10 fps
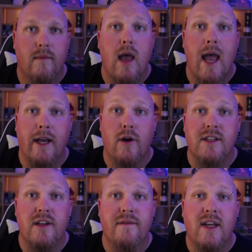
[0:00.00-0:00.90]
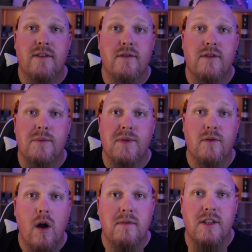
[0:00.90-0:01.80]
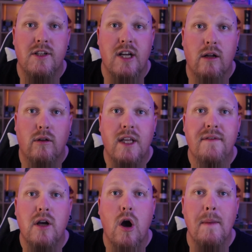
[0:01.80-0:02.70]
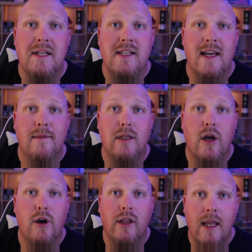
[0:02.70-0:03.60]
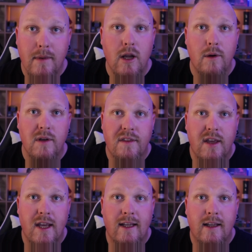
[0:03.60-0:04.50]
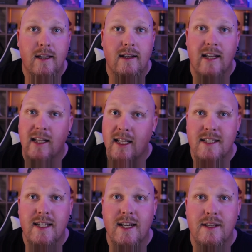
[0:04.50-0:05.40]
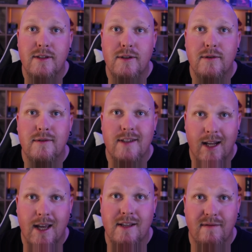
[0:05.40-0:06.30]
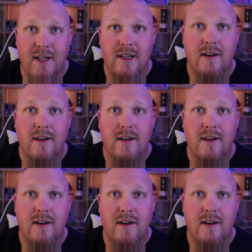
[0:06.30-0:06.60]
Hey guys, don't forget to subscribe to the channel, leave a comment down below, let me know what you think. Now let's get into today's video.